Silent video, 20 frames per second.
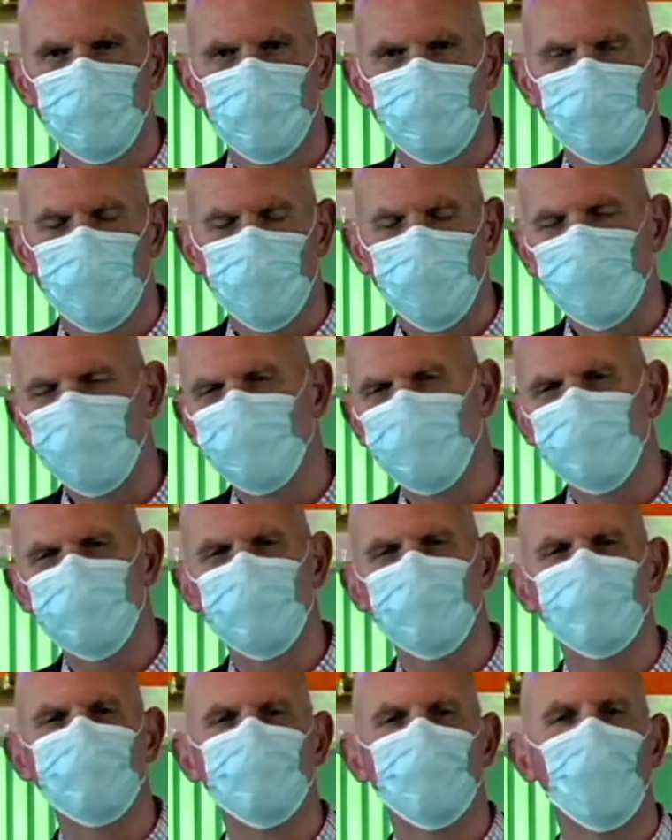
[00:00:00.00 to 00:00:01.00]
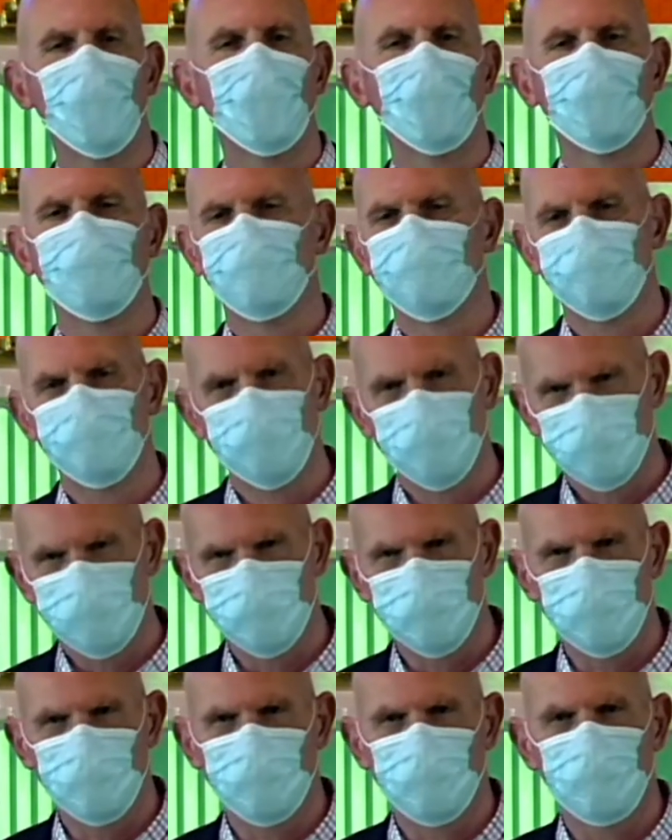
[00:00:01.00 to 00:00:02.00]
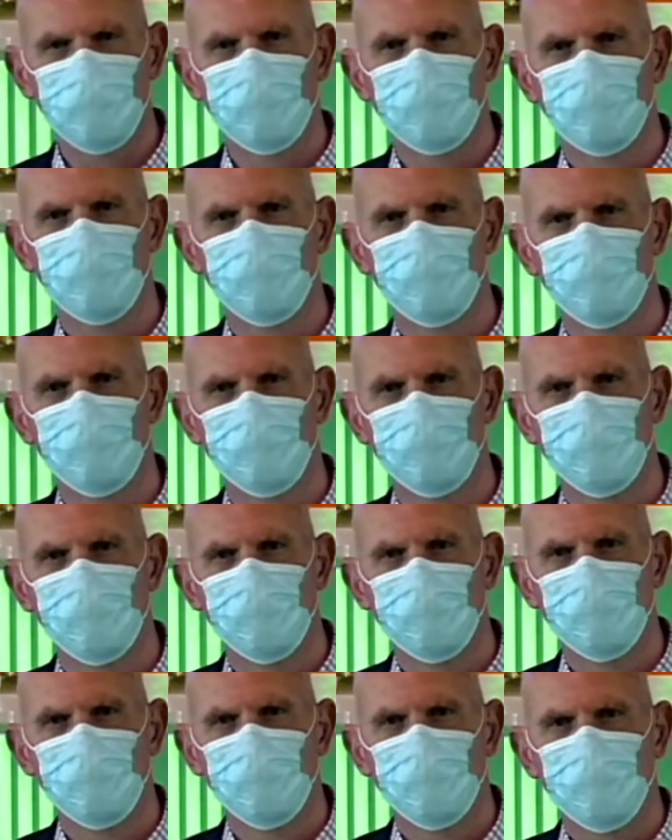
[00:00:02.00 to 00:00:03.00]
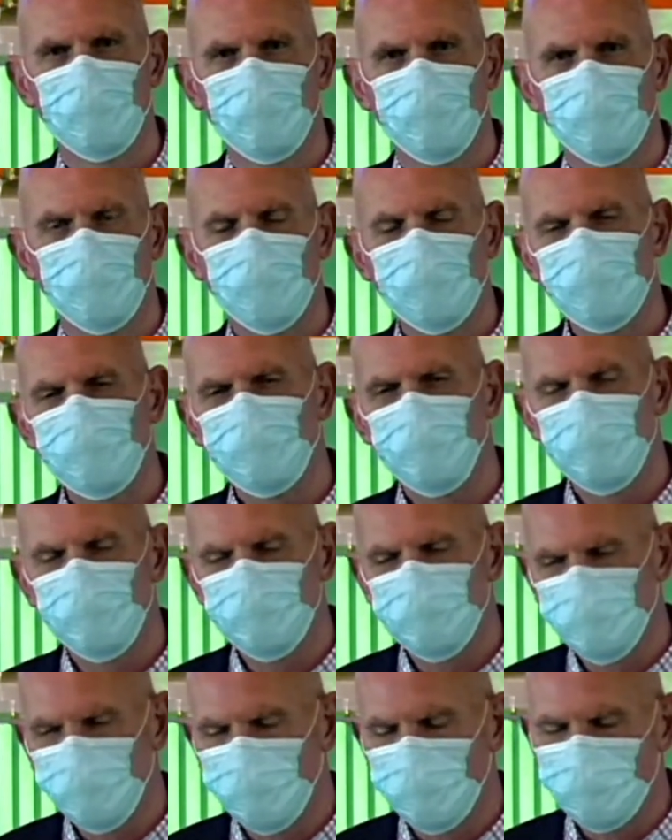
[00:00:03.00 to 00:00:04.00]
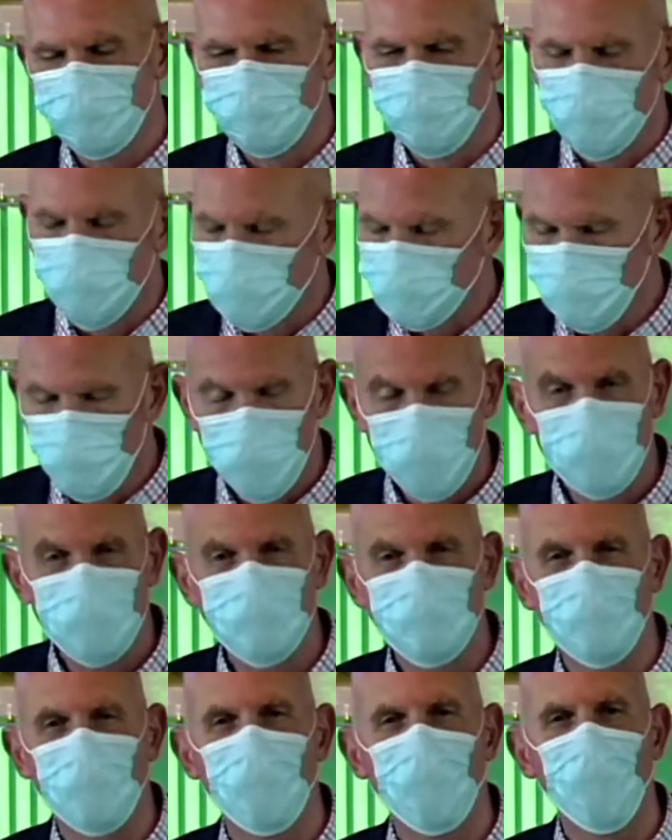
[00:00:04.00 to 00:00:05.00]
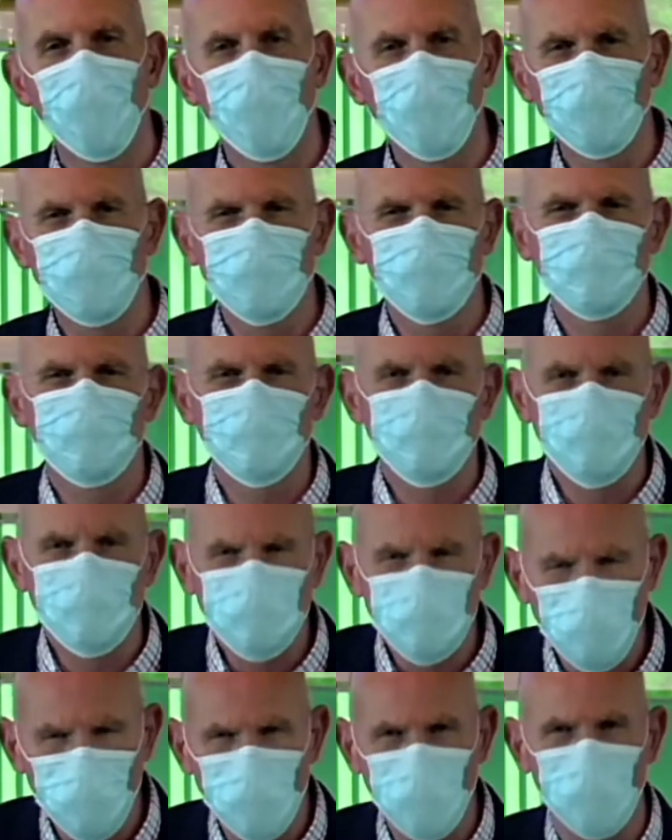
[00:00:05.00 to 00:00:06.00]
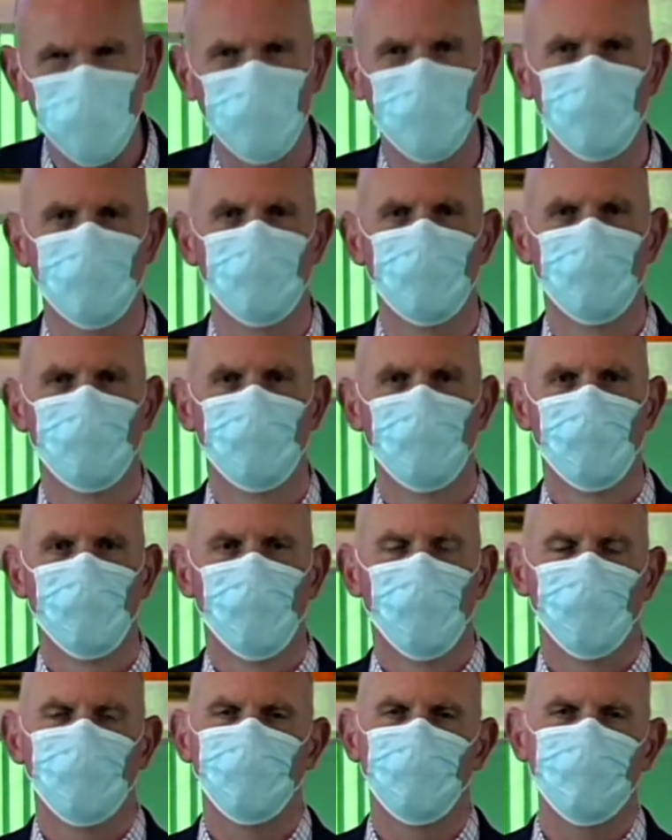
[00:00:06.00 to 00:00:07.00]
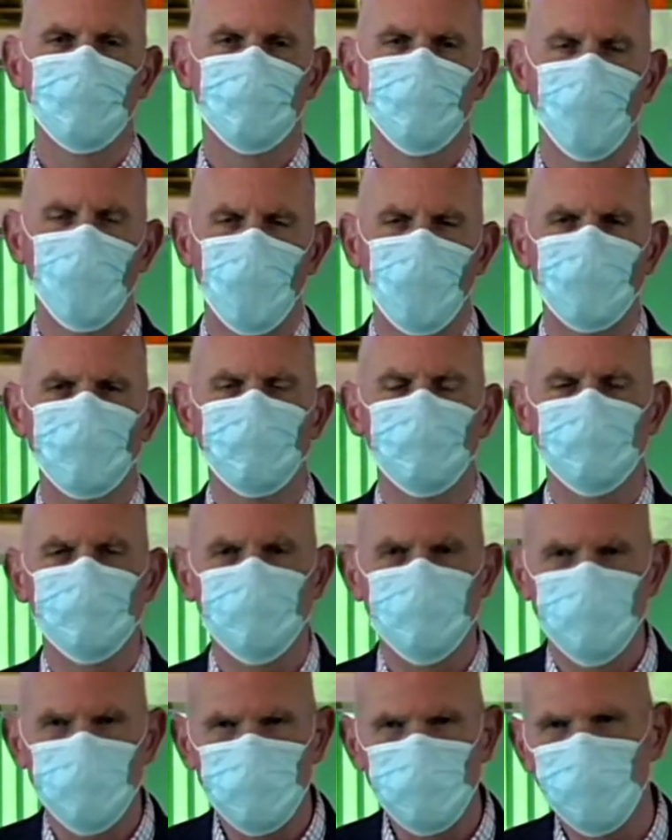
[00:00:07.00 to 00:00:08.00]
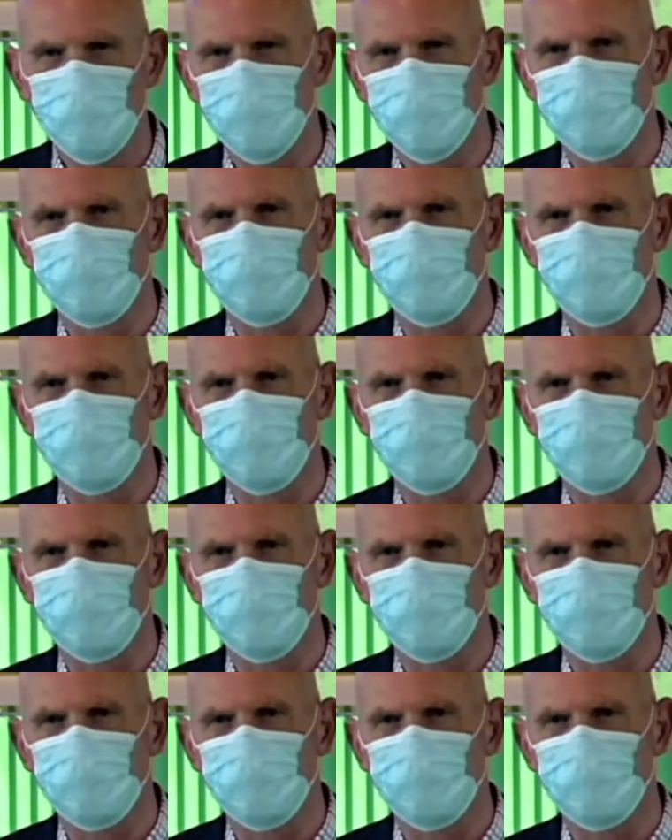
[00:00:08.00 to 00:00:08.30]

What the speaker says: He was a giant figure. He was, in many ways, the heart and soul of what God was doing